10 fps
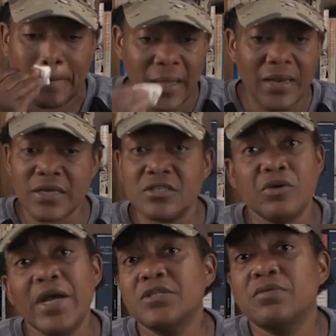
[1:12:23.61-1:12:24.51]
They let us
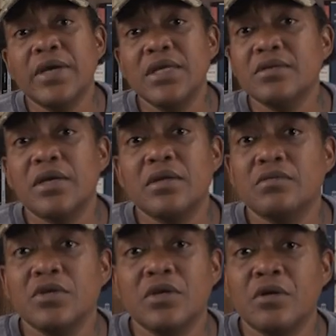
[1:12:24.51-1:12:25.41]
graduate,
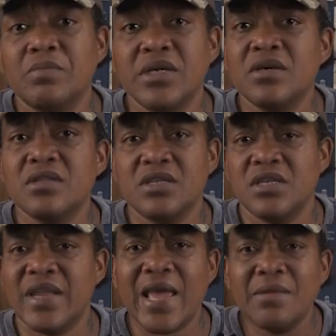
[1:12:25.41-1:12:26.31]
and, you know, but other
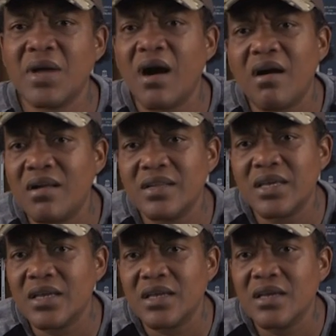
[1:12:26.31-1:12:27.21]
than name
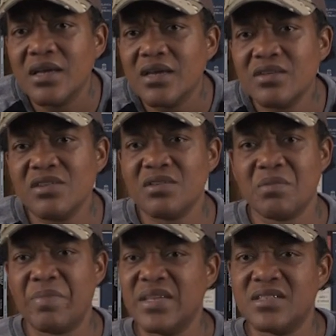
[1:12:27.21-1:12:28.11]
calling, you know,
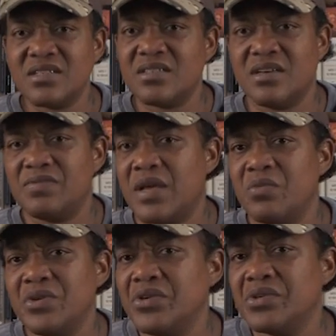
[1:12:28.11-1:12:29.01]
the basic stuff like
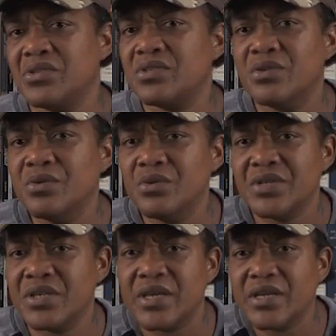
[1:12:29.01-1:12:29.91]
when you're in school
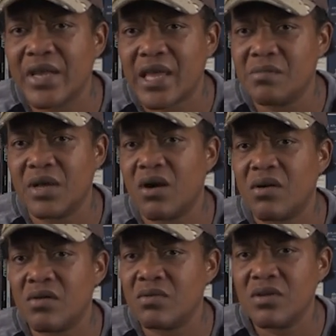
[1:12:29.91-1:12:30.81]
and you get name
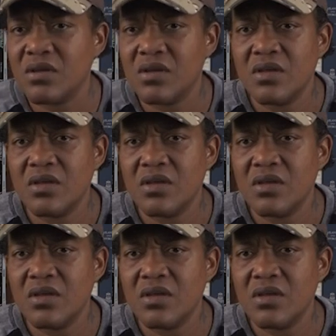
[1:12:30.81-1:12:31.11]
called,